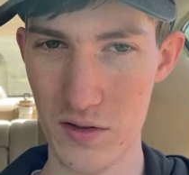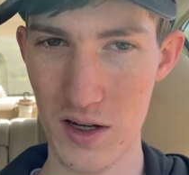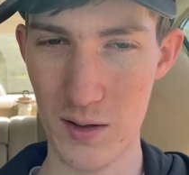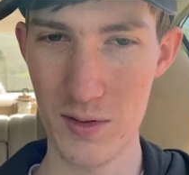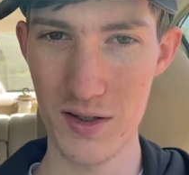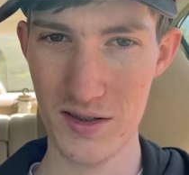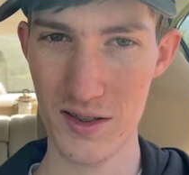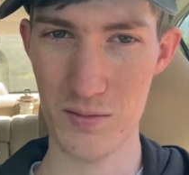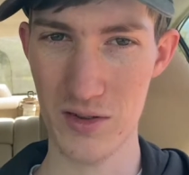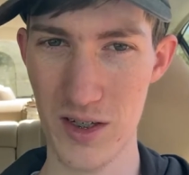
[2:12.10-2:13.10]
time, it
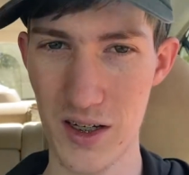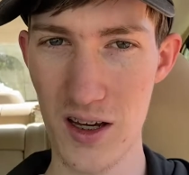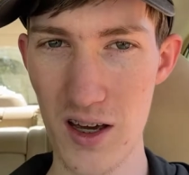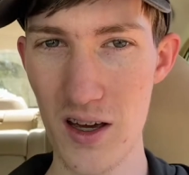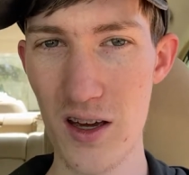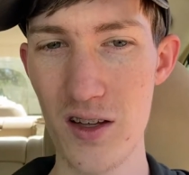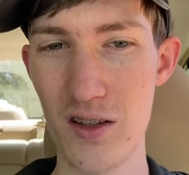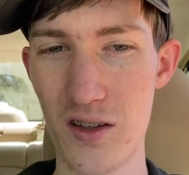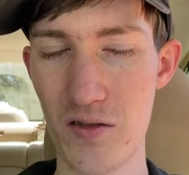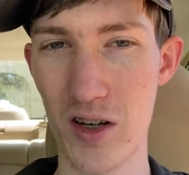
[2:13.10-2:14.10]
seems like,
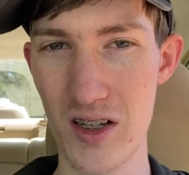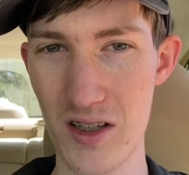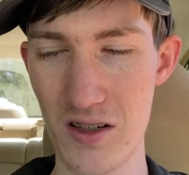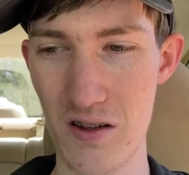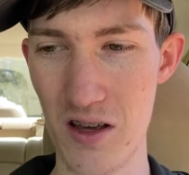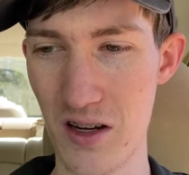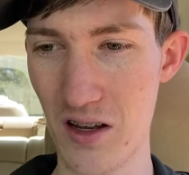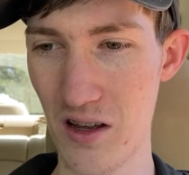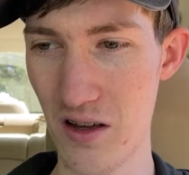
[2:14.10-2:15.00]
since I've gotten this thing.